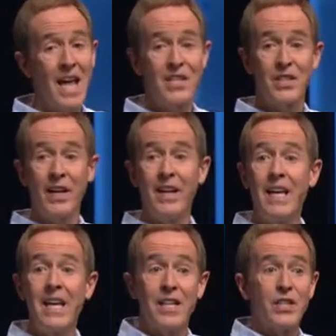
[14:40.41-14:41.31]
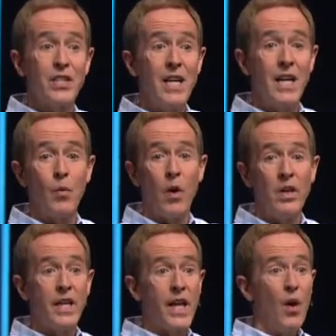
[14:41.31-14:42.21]
and suddenly he could see. And where
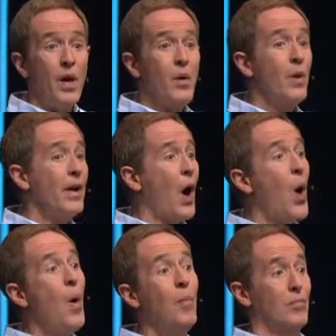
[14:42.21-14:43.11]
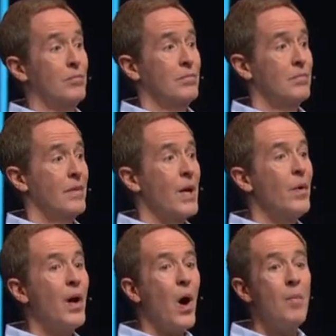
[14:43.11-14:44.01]
did he go? He went home. He
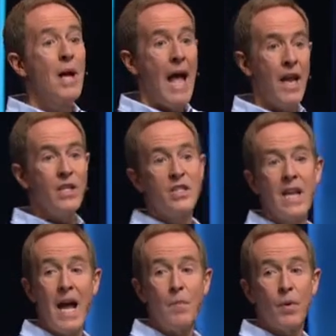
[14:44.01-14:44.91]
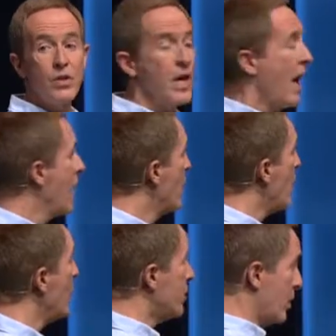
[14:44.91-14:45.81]
went home, and his neighbors and
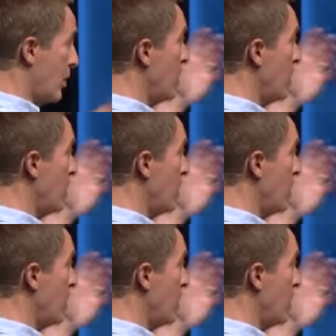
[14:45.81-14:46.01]
those who